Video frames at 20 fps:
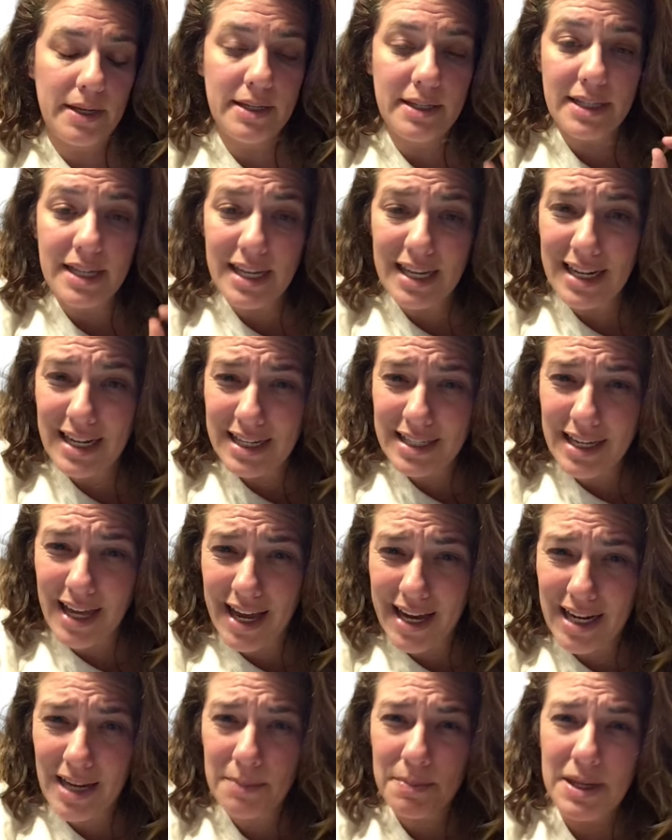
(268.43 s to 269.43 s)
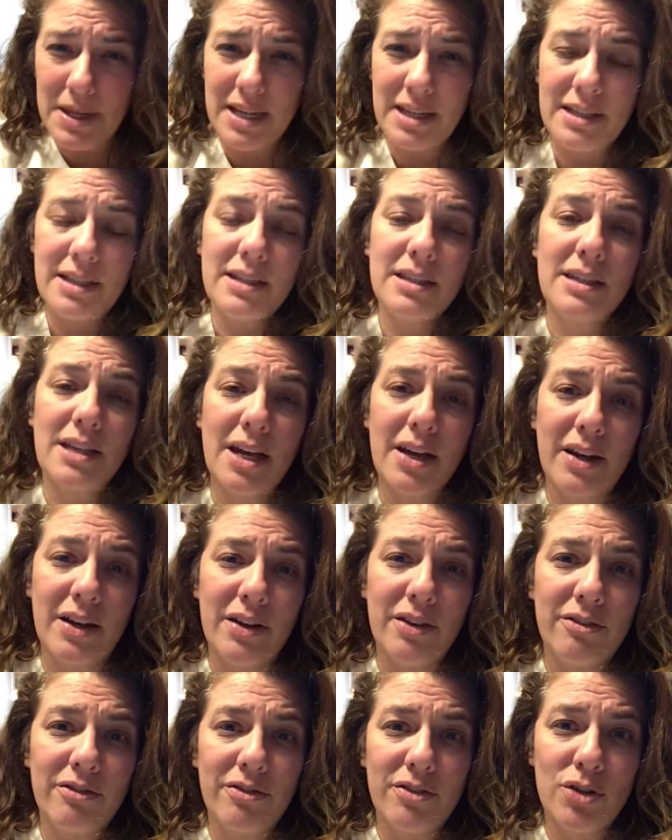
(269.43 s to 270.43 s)
teeny tiny pieces
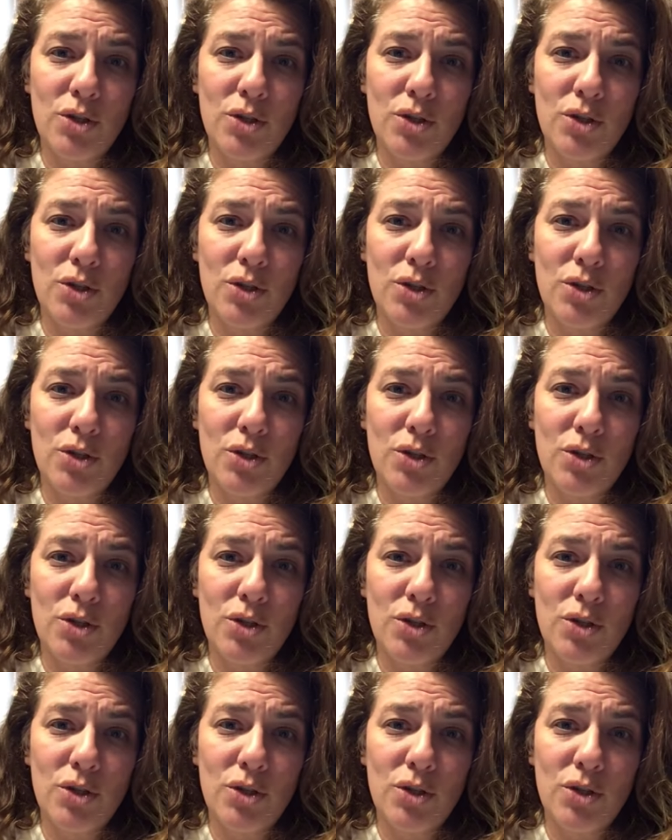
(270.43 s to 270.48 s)
of